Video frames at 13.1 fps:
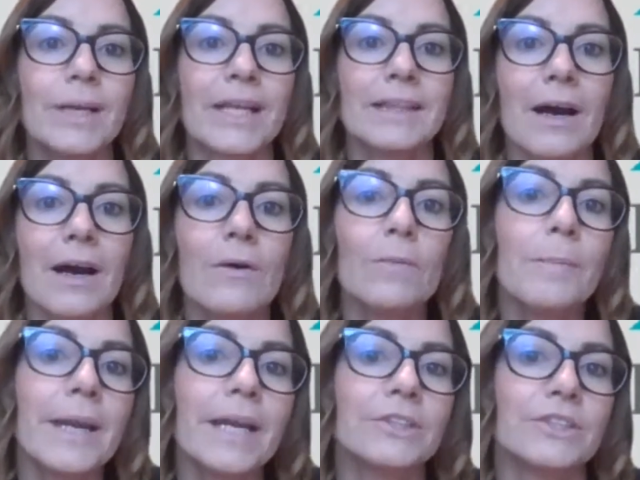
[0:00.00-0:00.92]
We need the whole
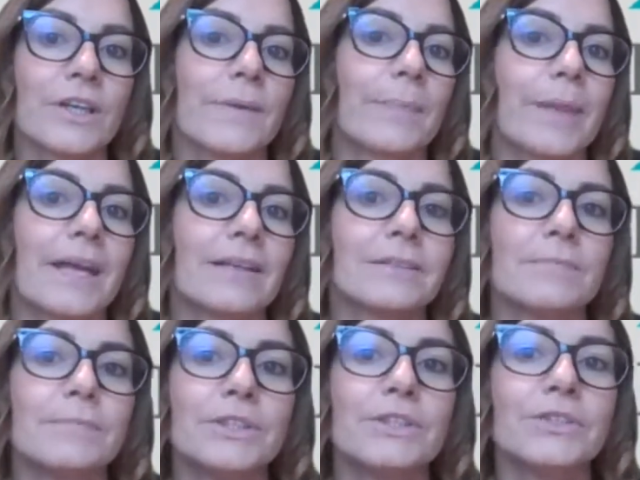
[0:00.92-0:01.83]
picture, and a
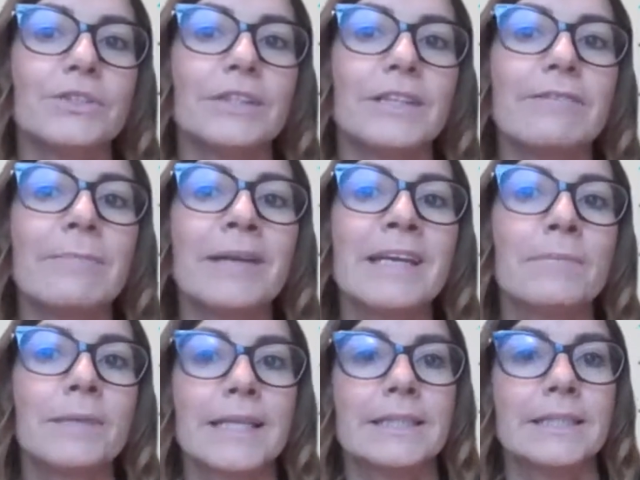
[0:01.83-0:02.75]
submission should never be
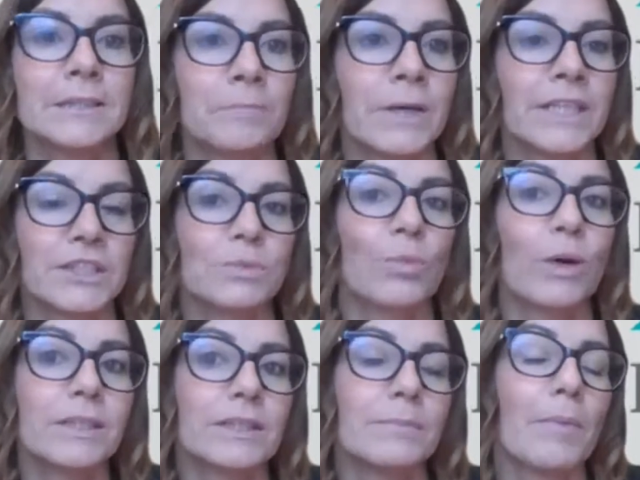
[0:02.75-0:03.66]
completed by just
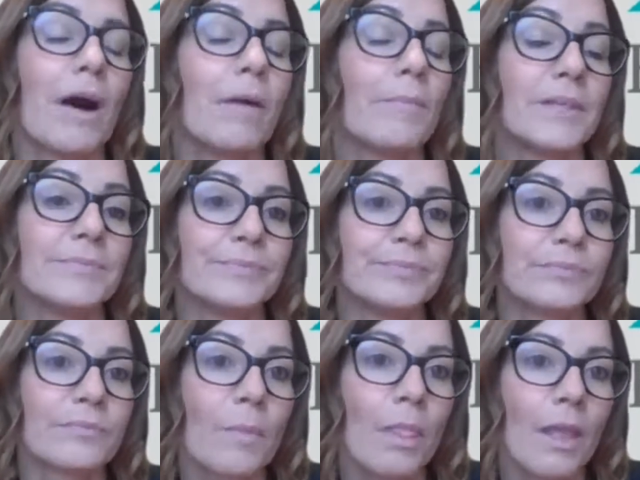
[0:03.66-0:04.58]
one department.
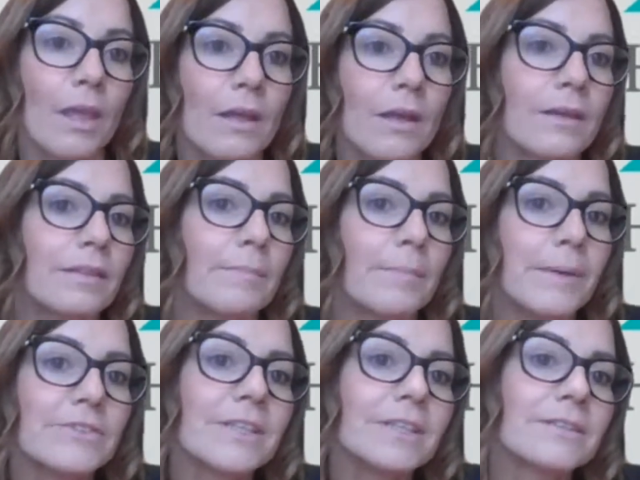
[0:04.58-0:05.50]
The better
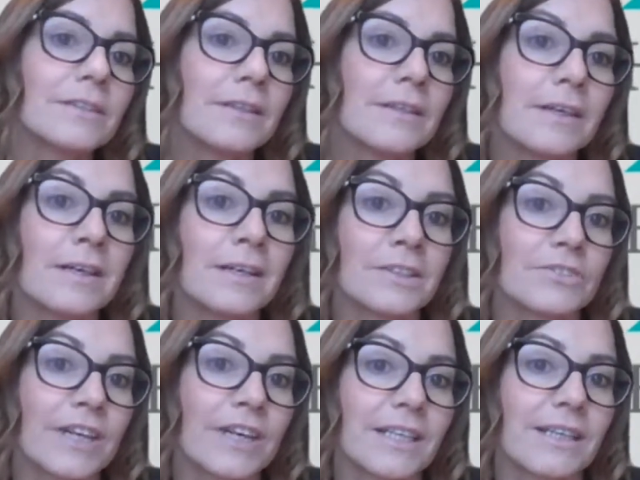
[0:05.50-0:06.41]
an
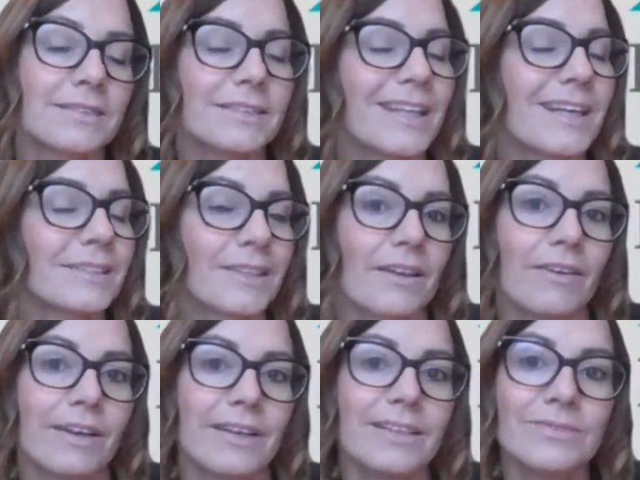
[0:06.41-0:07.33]
underwriter understands a
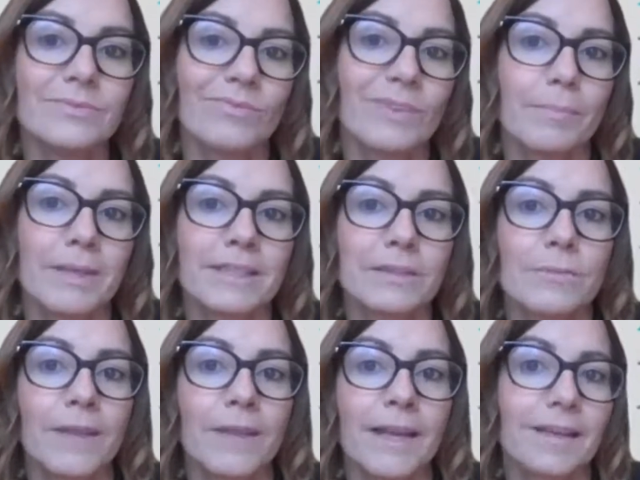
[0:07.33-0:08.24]
client, the
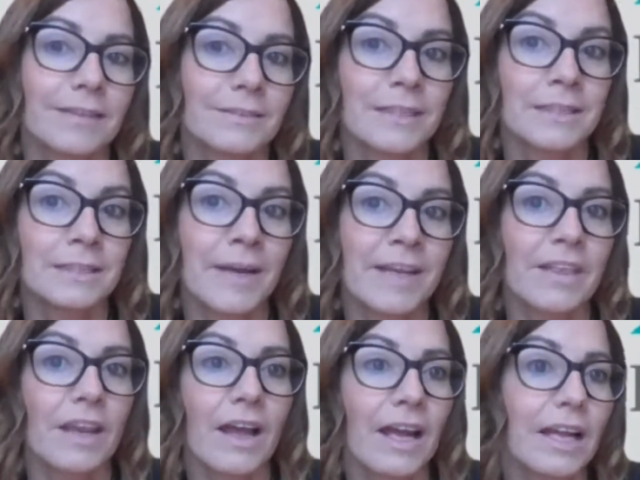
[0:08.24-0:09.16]
better they can anticipate
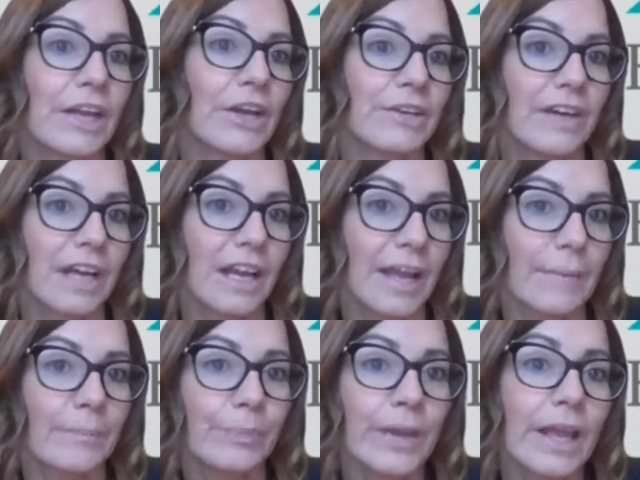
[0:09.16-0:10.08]
the likelihood of a
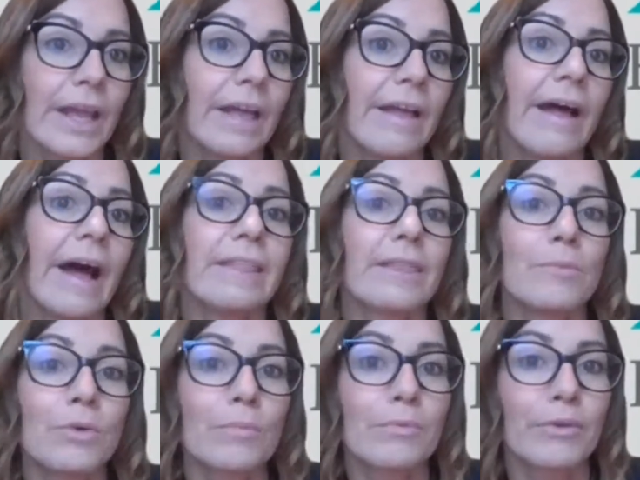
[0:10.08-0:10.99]
claim and the
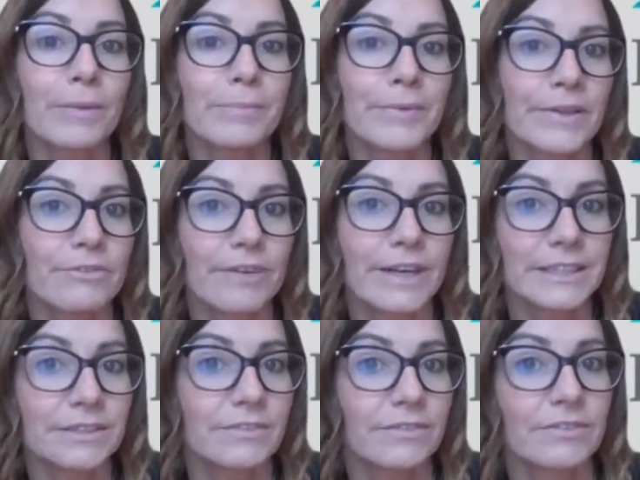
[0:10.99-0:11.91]
more appropriate the
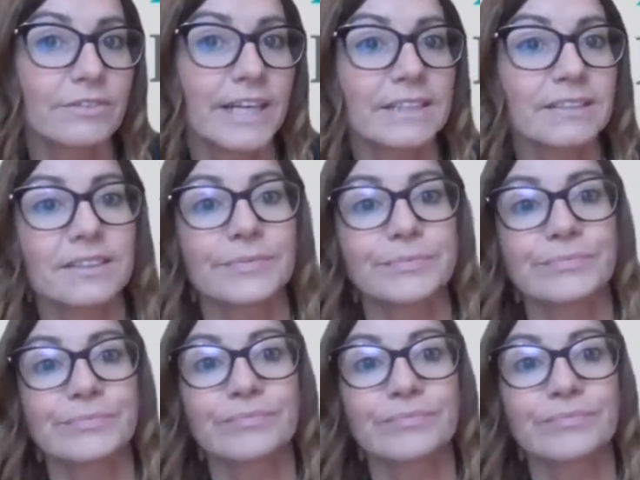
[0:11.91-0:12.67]
rating of the risk.